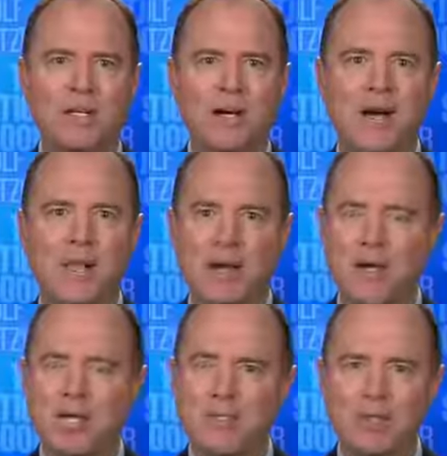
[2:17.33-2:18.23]
That
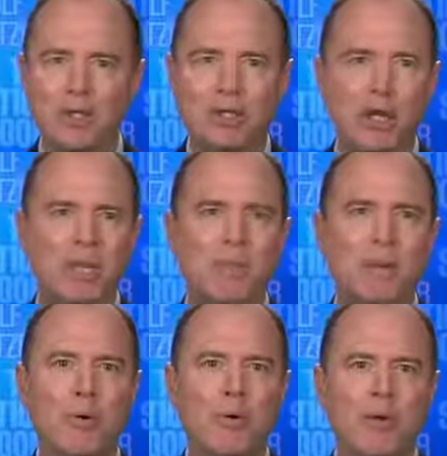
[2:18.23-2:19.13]
ought to be shunned
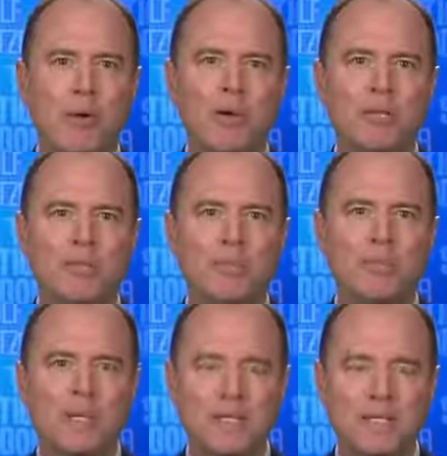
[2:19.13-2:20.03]
by both parties,
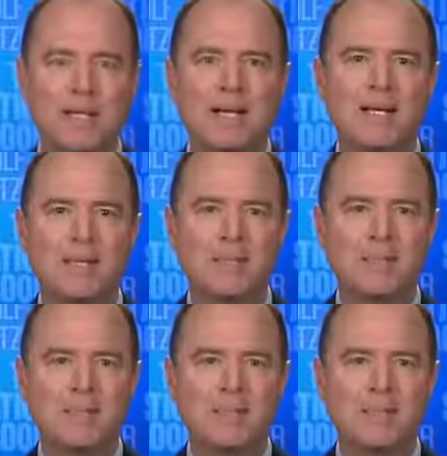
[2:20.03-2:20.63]
but instead